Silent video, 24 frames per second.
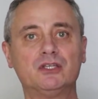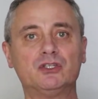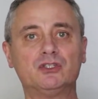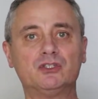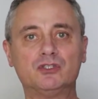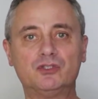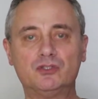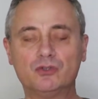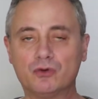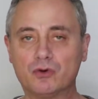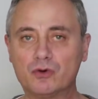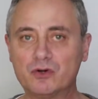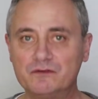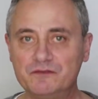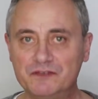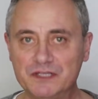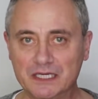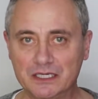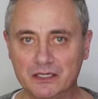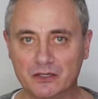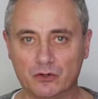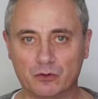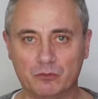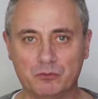Your
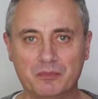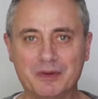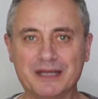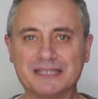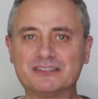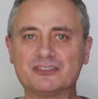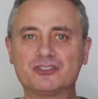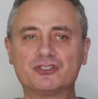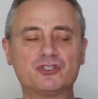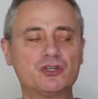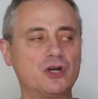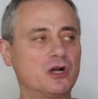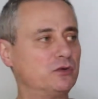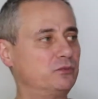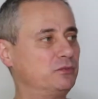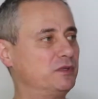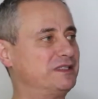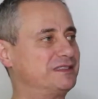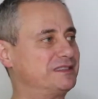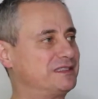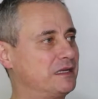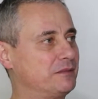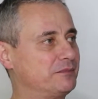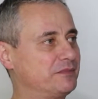video must start
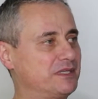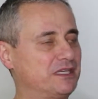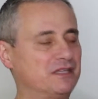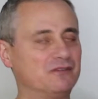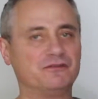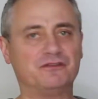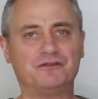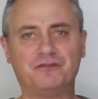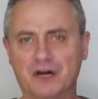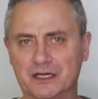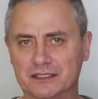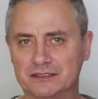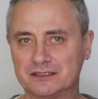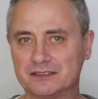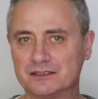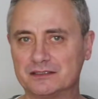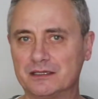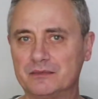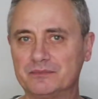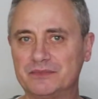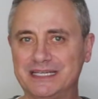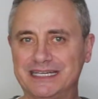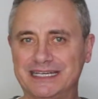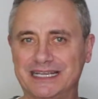with something fun,
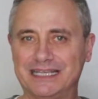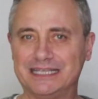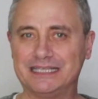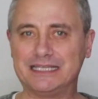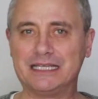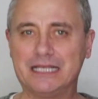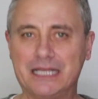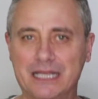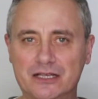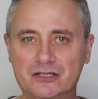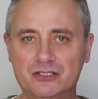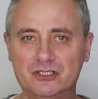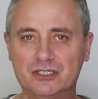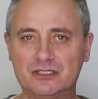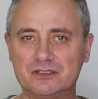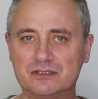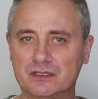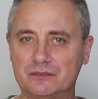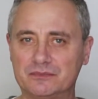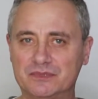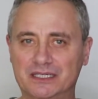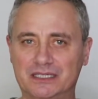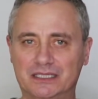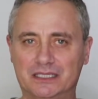something engaging,
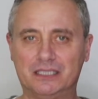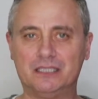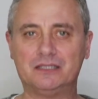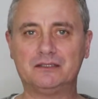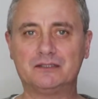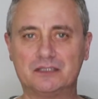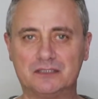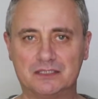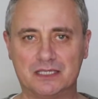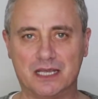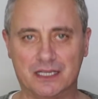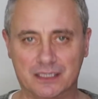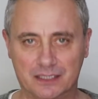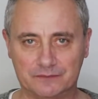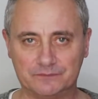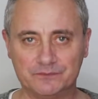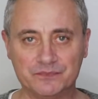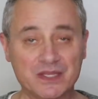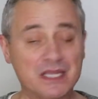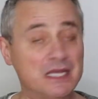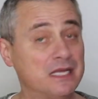something entertaining.